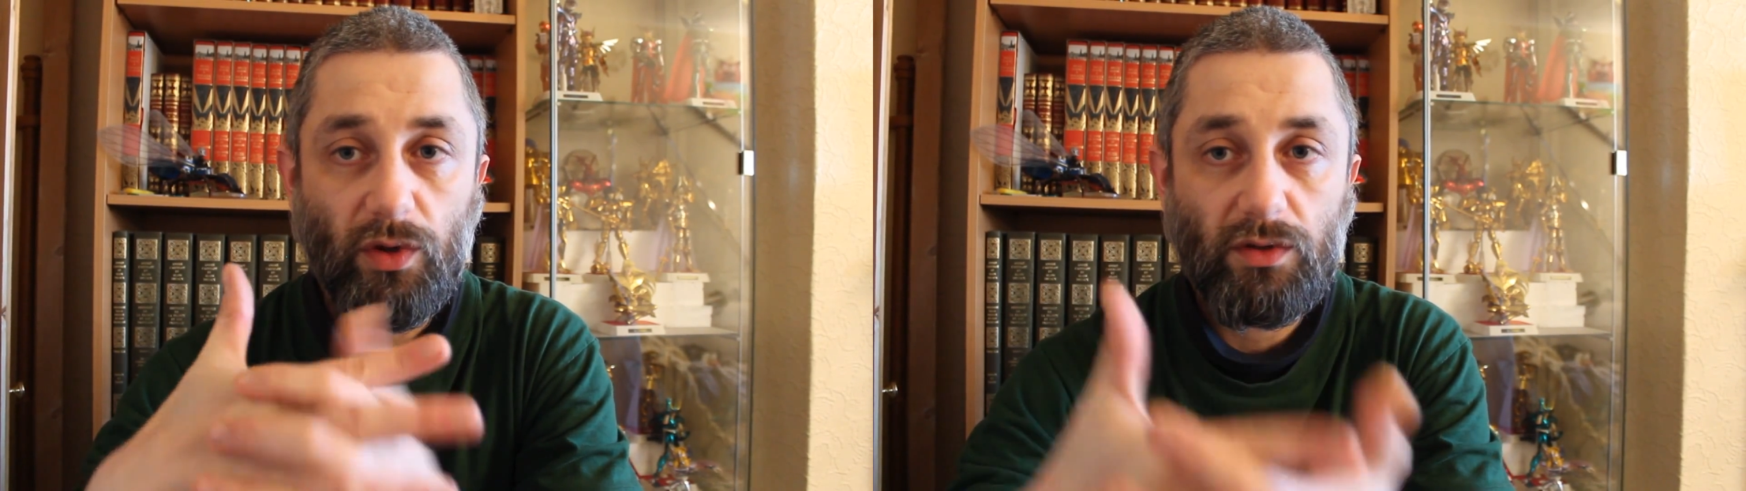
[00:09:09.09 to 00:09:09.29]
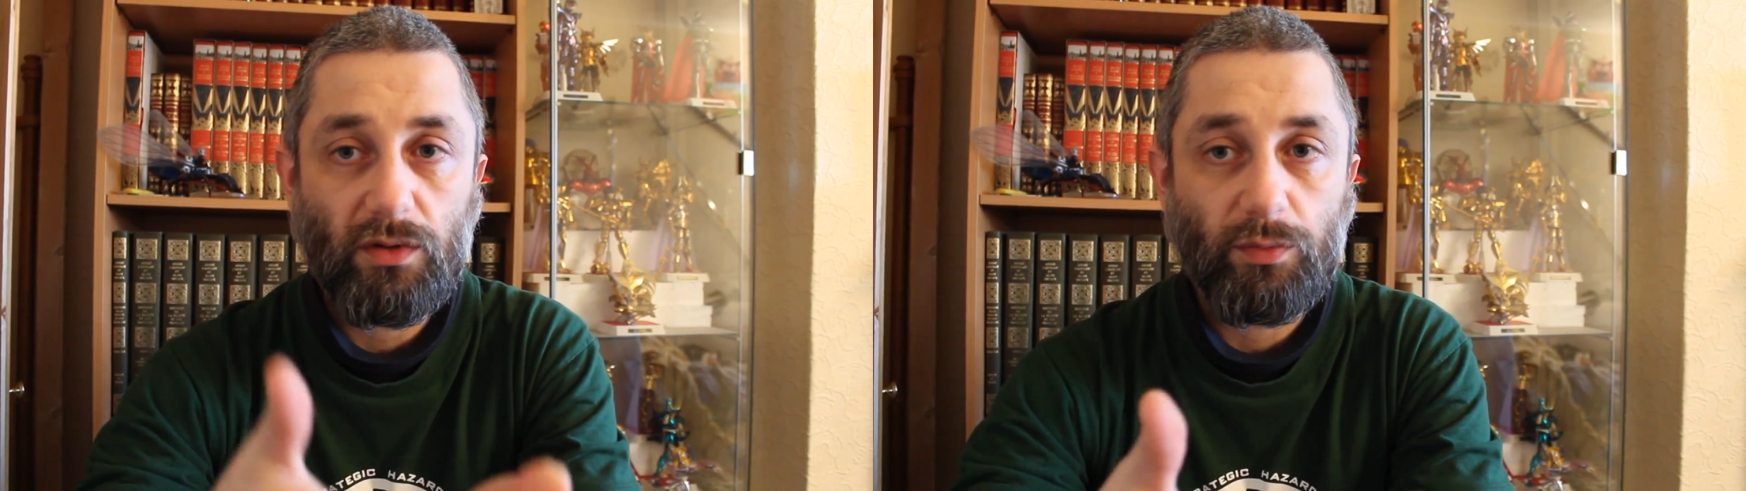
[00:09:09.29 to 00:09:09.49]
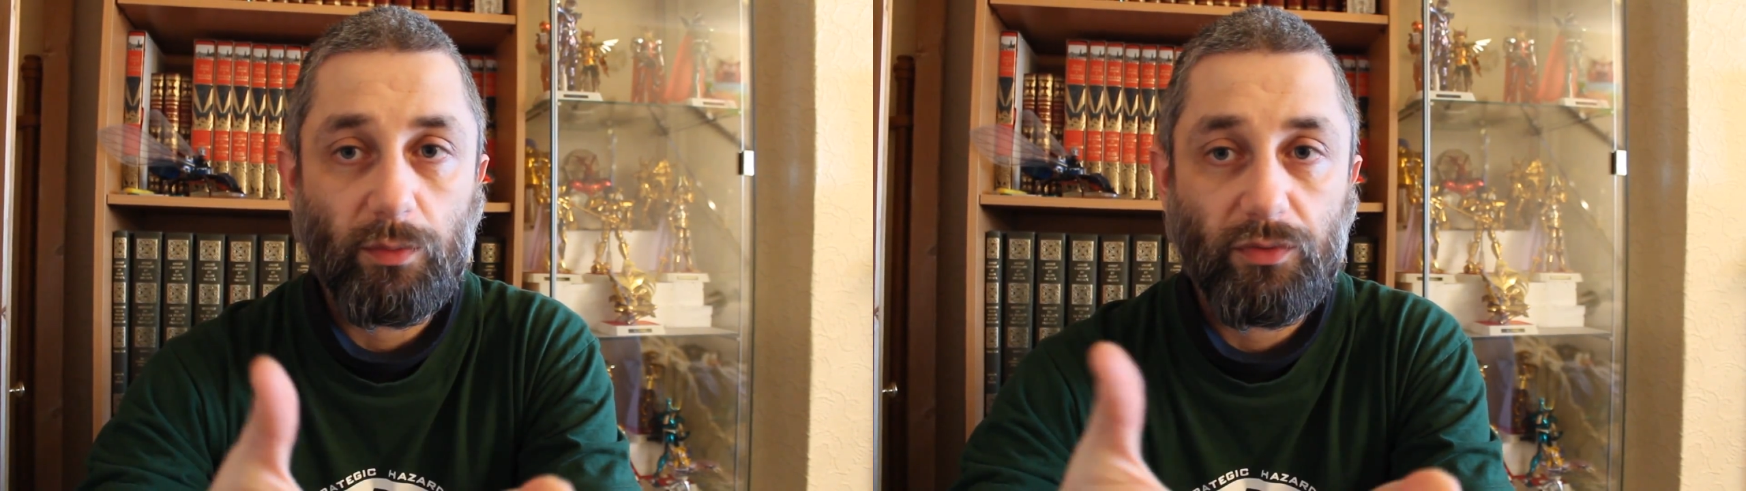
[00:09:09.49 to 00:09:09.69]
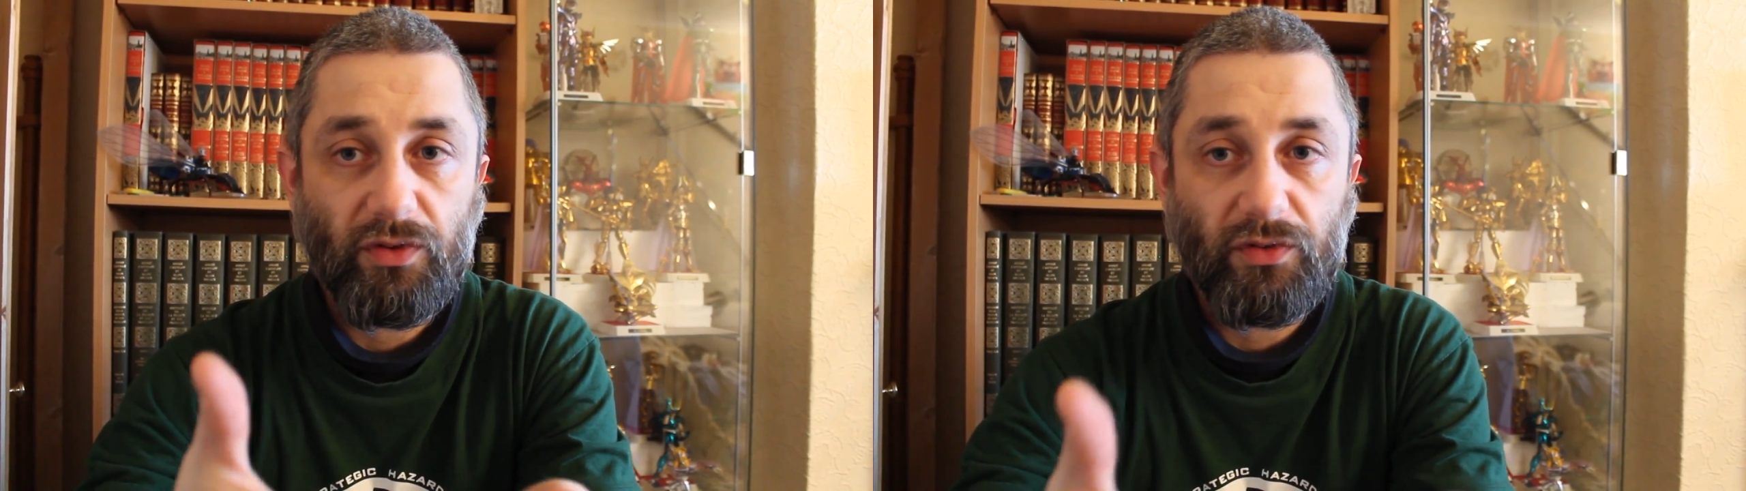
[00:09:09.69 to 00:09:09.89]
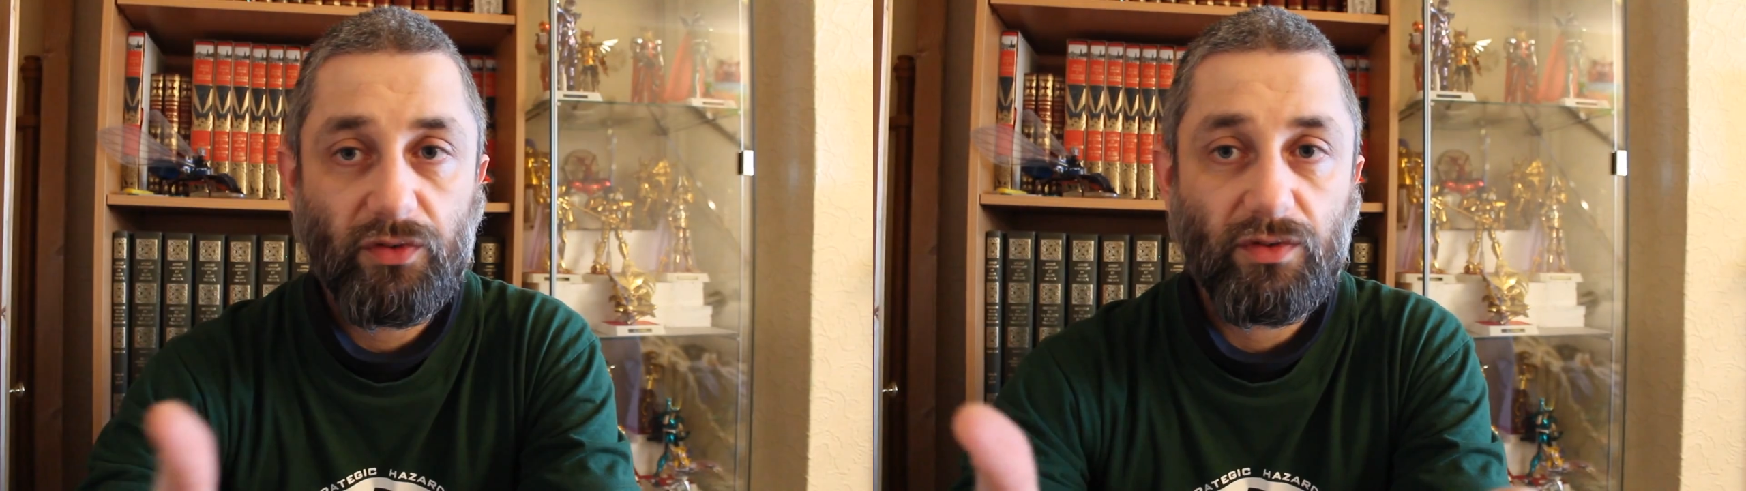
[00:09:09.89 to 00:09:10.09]
that your property
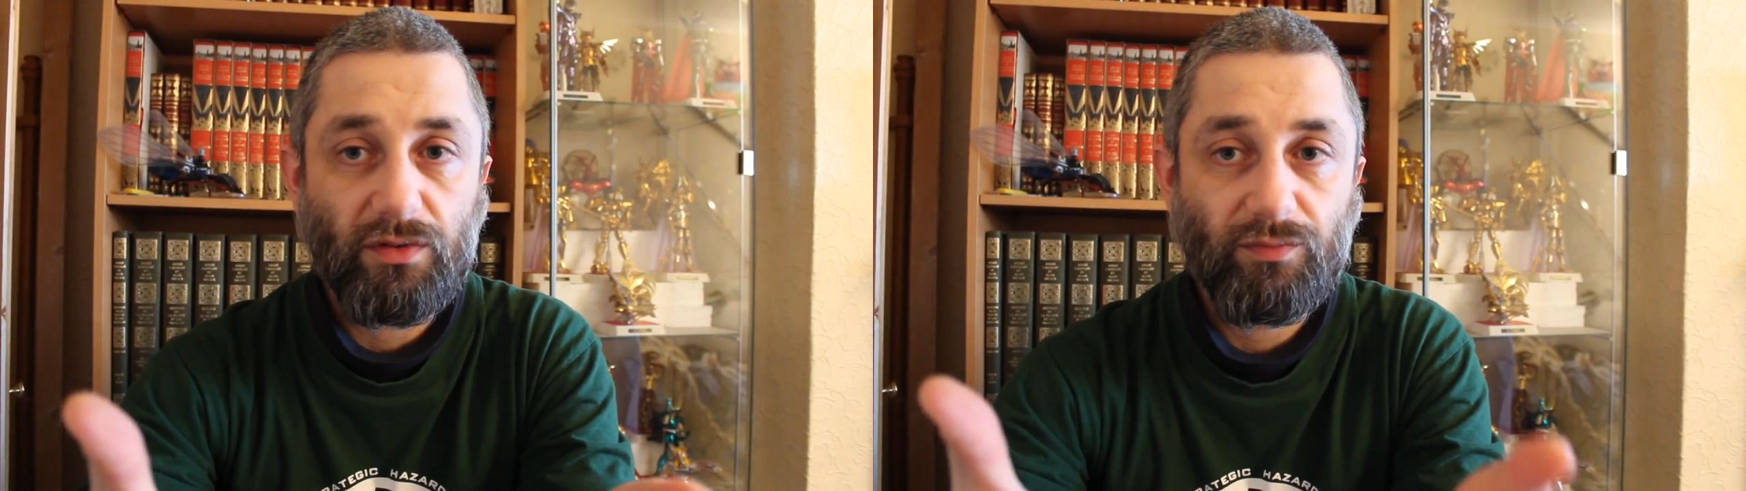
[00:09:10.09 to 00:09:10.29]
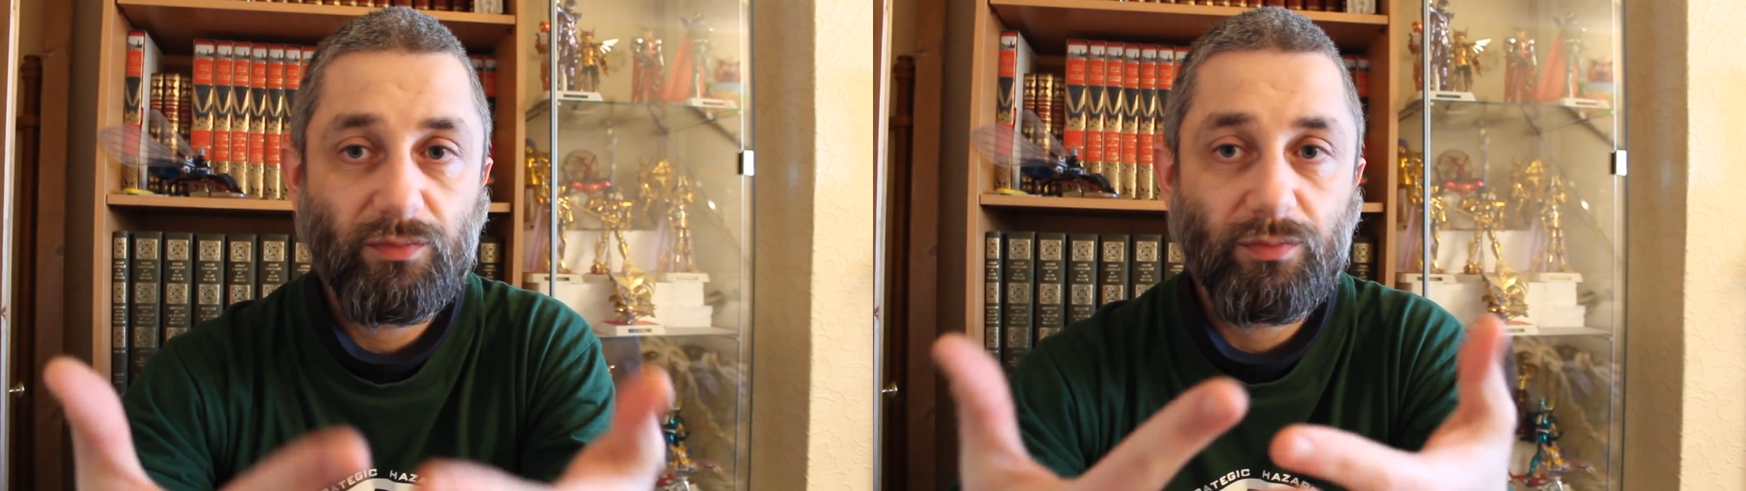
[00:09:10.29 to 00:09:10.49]
is gonna